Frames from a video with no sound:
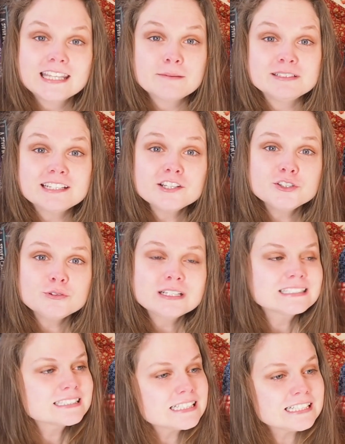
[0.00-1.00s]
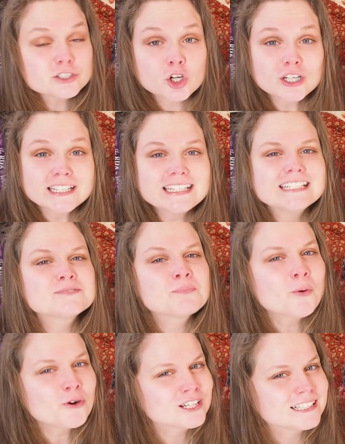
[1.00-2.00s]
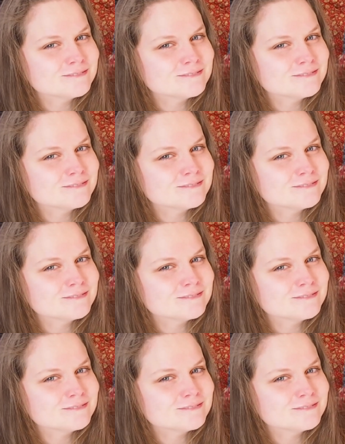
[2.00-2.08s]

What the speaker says: let me tell you, sitting and talking is boring.